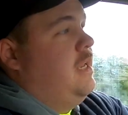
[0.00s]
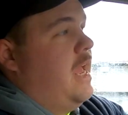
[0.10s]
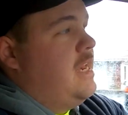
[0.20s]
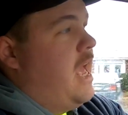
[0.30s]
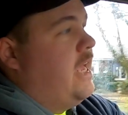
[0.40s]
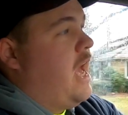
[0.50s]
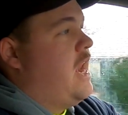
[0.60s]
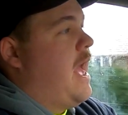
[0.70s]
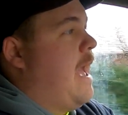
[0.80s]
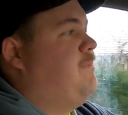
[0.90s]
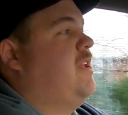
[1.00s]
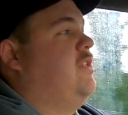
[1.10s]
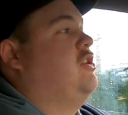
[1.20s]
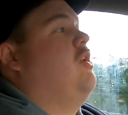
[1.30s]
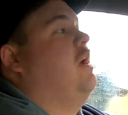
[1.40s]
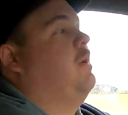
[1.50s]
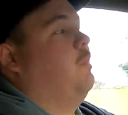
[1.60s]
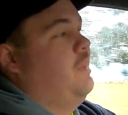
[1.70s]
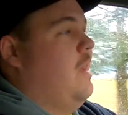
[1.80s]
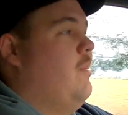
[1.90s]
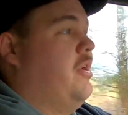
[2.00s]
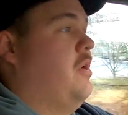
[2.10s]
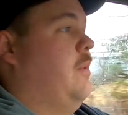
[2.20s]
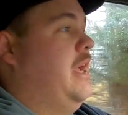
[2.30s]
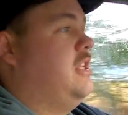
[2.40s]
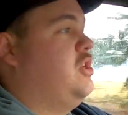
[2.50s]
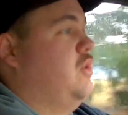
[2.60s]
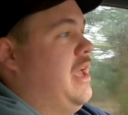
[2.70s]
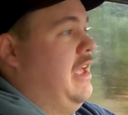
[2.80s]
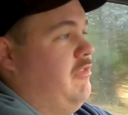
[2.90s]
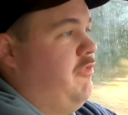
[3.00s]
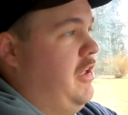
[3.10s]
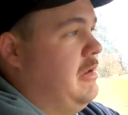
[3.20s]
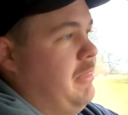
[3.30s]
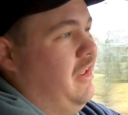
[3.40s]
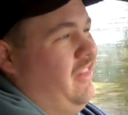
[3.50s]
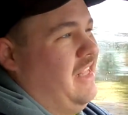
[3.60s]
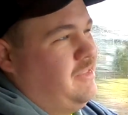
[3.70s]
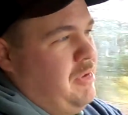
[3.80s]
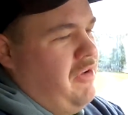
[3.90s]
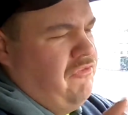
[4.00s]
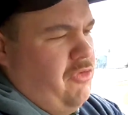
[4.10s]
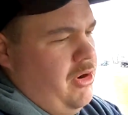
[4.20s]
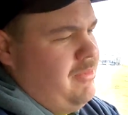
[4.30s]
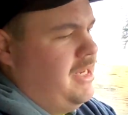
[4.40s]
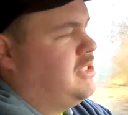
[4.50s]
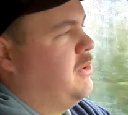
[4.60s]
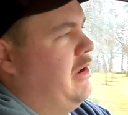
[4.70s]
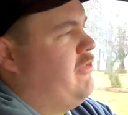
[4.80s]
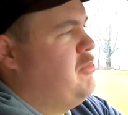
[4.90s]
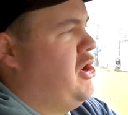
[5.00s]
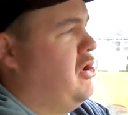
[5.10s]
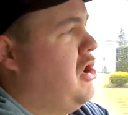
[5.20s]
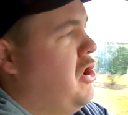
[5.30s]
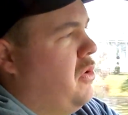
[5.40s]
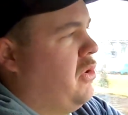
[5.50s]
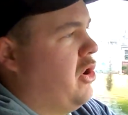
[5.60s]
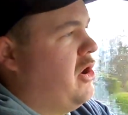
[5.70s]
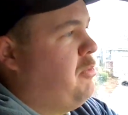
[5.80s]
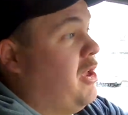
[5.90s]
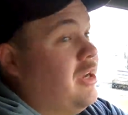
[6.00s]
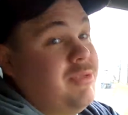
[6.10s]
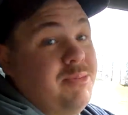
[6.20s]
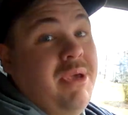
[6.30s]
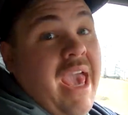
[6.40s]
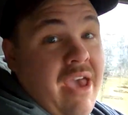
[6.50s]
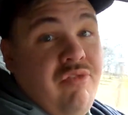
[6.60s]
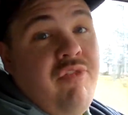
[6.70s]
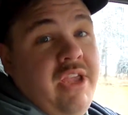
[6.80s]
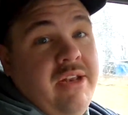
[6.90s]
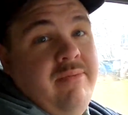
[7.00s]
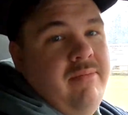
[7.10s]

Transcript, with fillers: Dad and I got hopped in the truck and we're now on our way to a feed mill that's about 40 minutes away from here. We're going to pick up some calf feed.